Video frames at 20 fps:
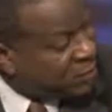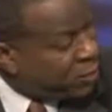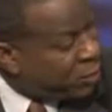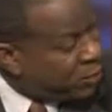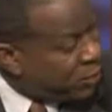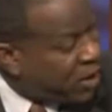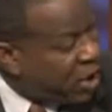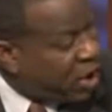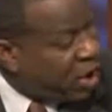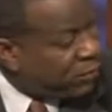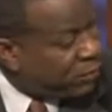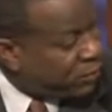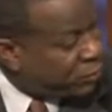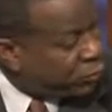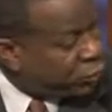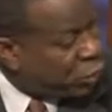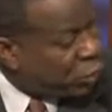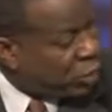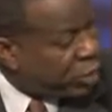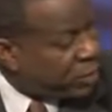a very powerful
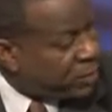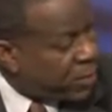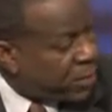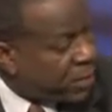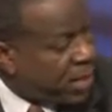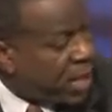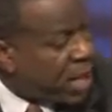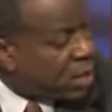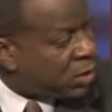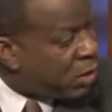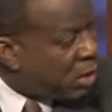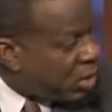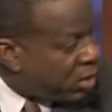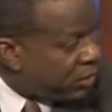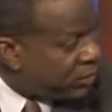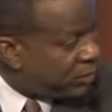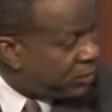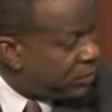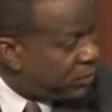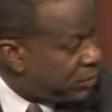story about
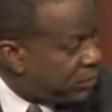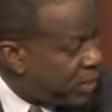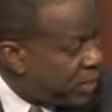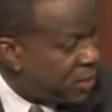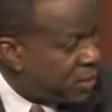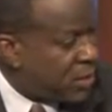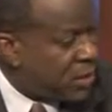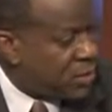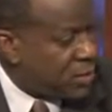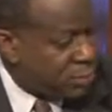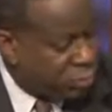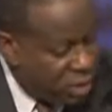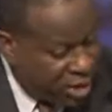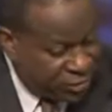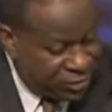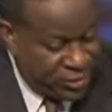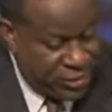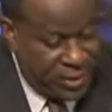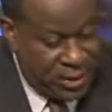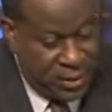alcoholism and
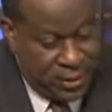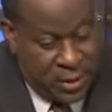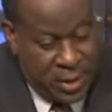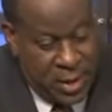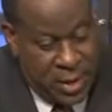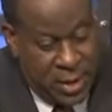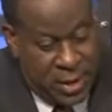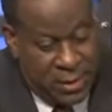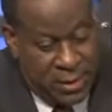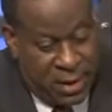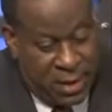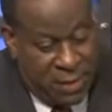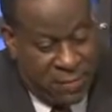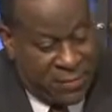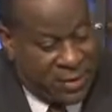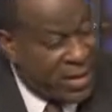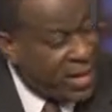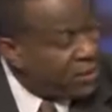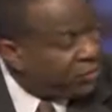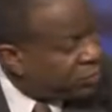depression and
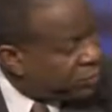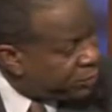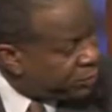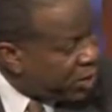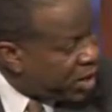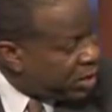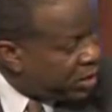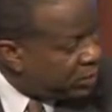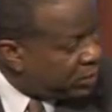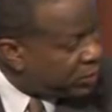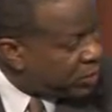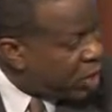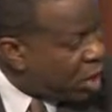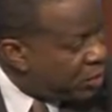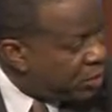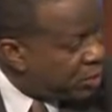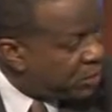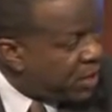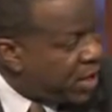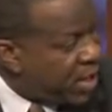financial problems and
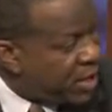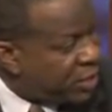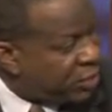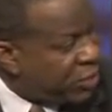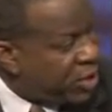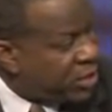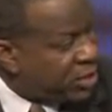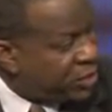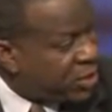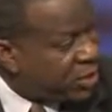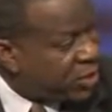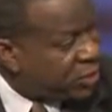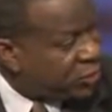coming back and trying to tell